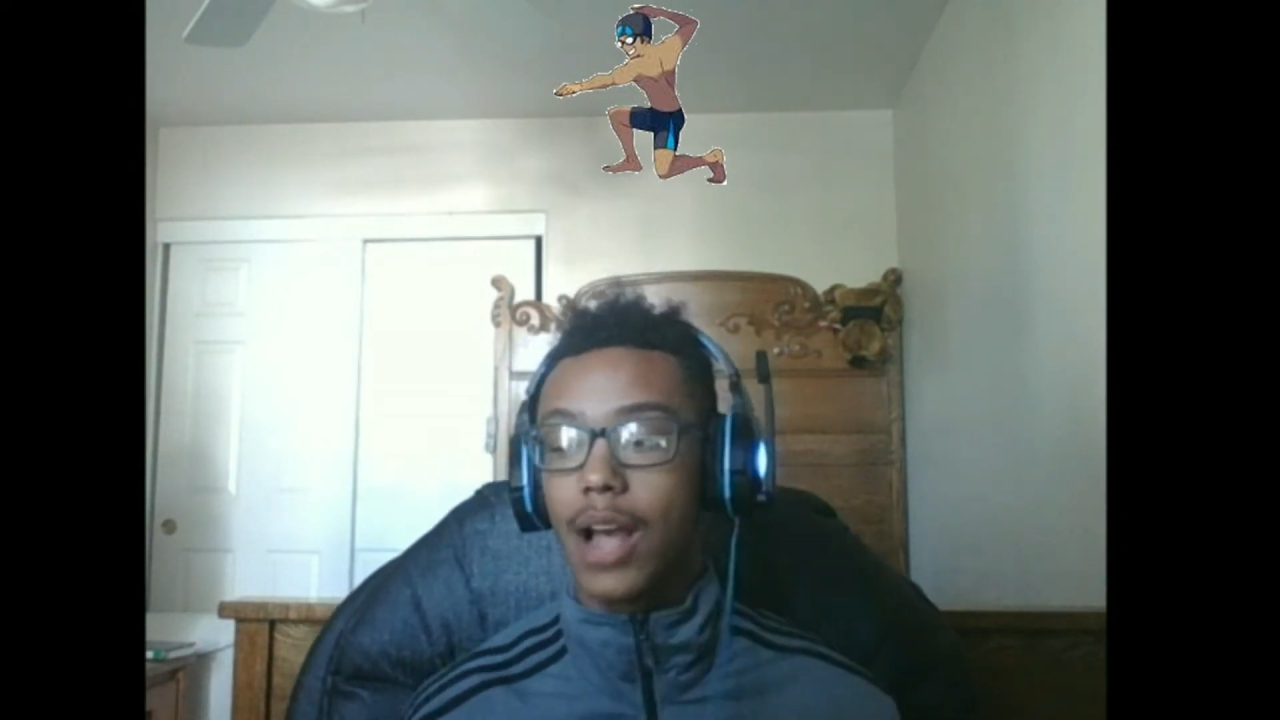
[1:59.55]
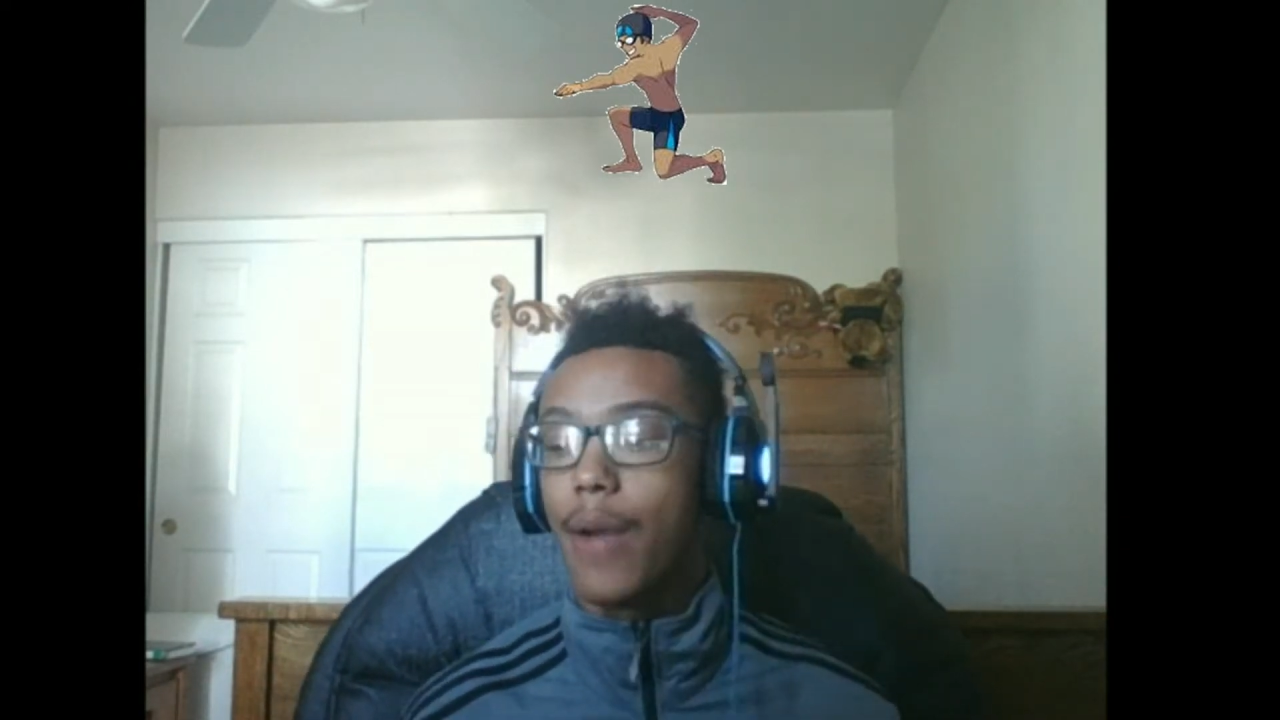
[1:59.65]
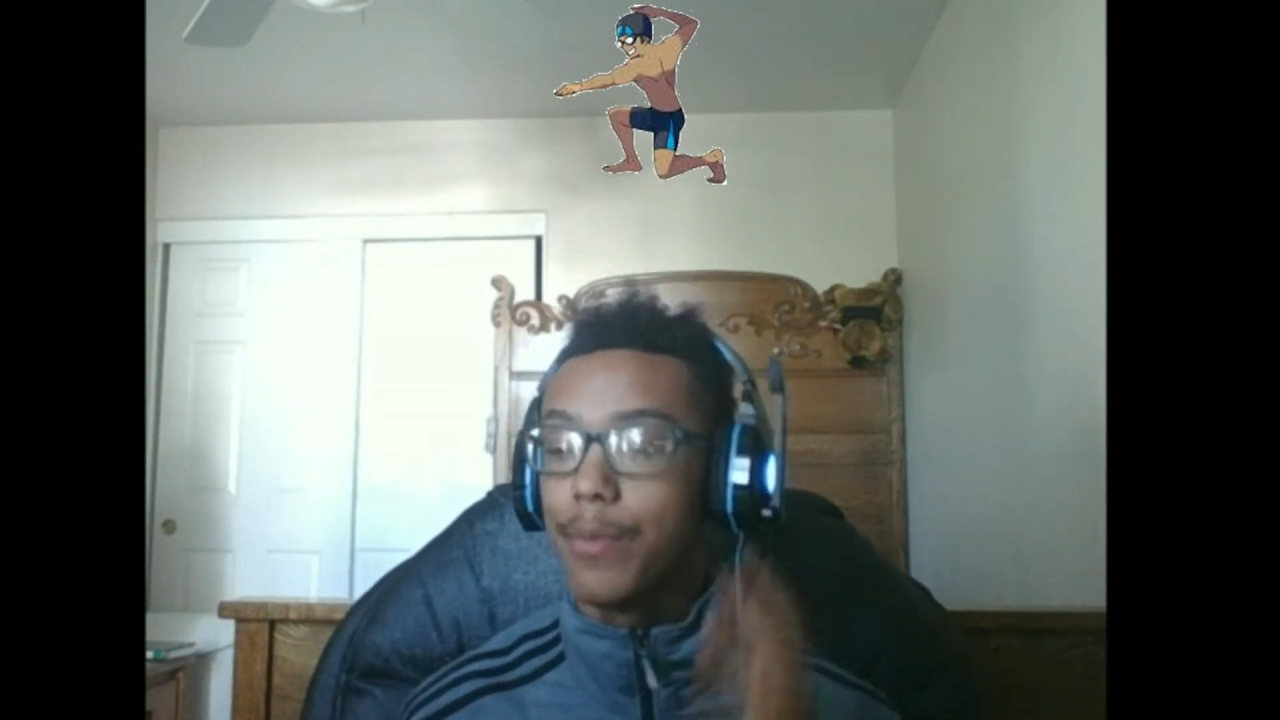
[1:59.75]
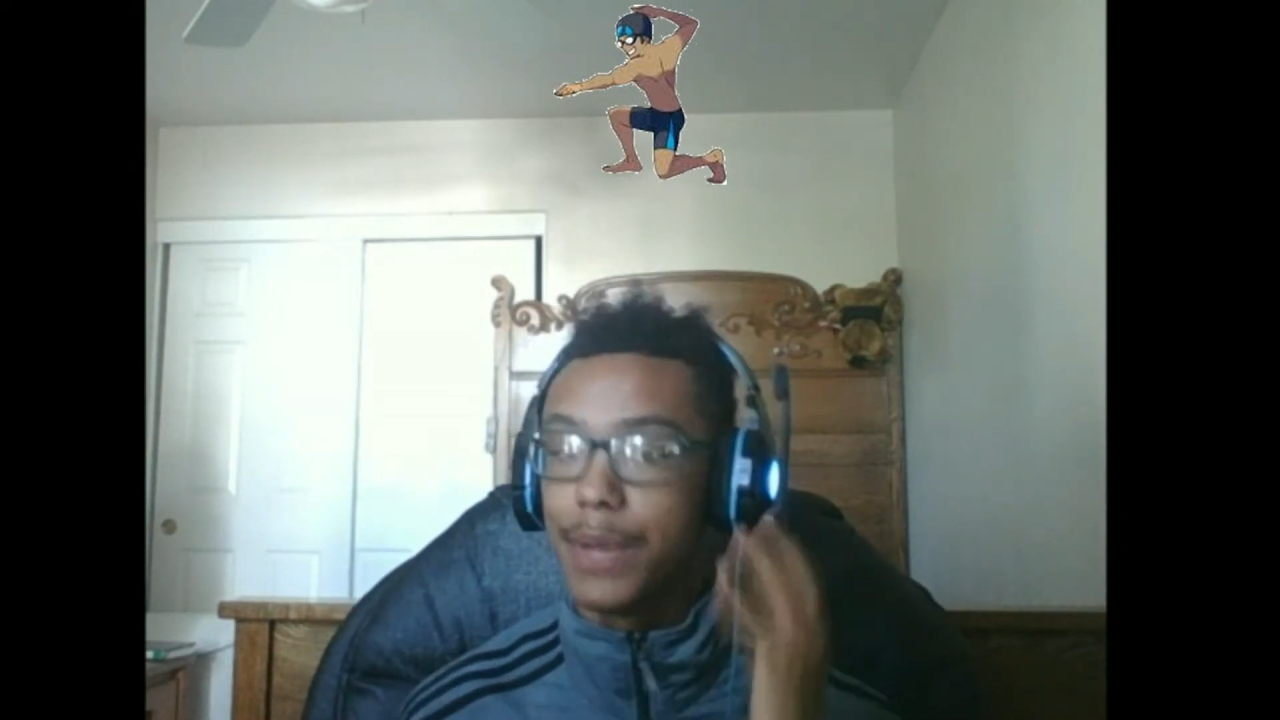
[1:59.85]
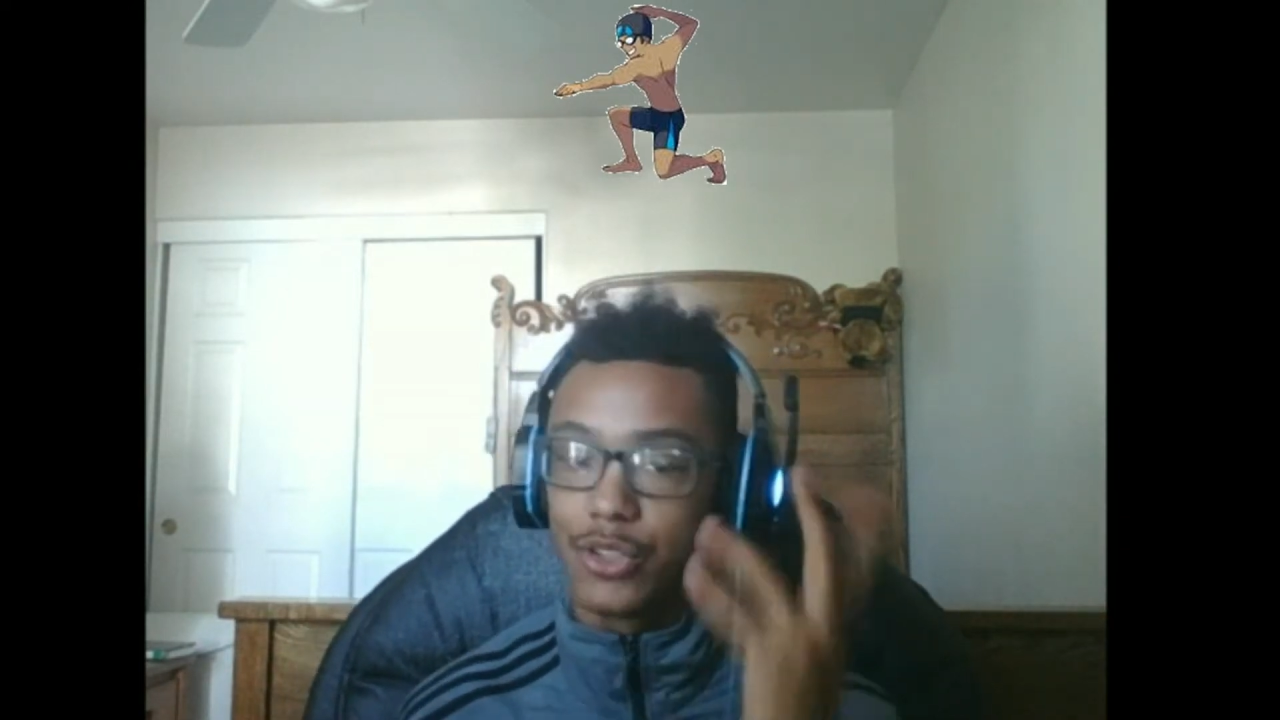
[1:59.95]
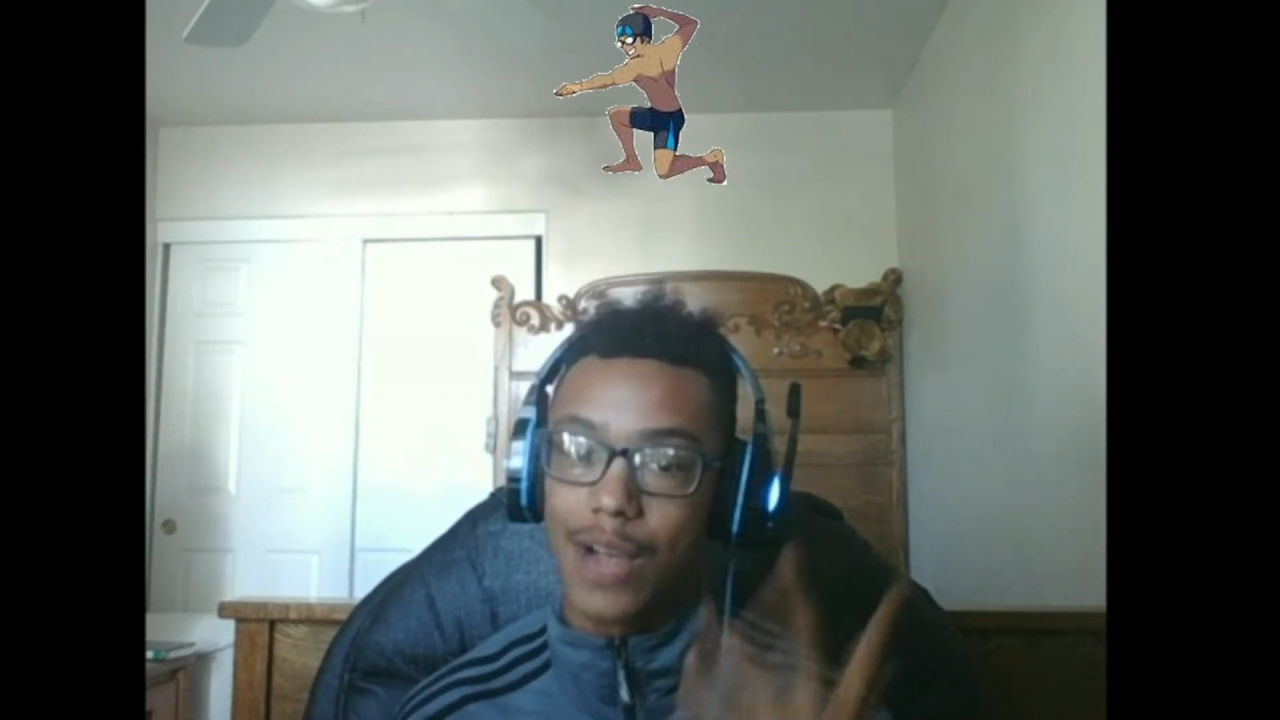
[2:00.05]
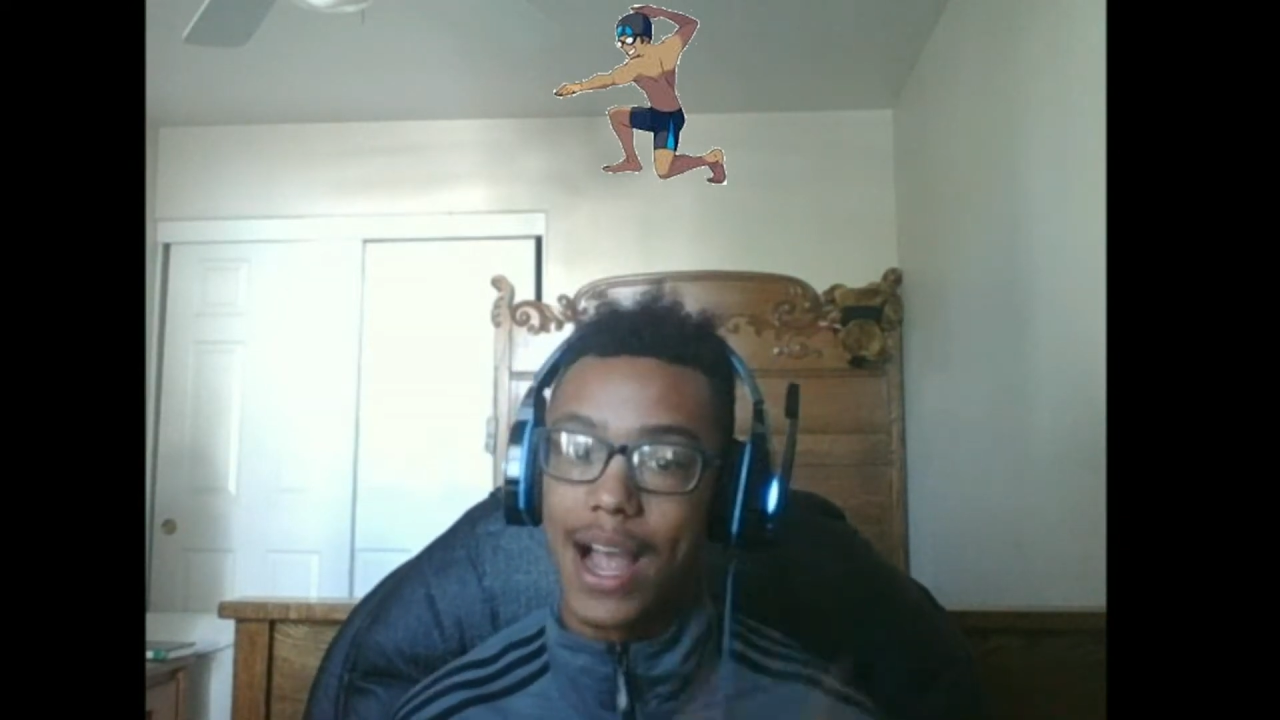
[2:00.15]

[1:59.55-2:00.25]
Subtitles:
would be a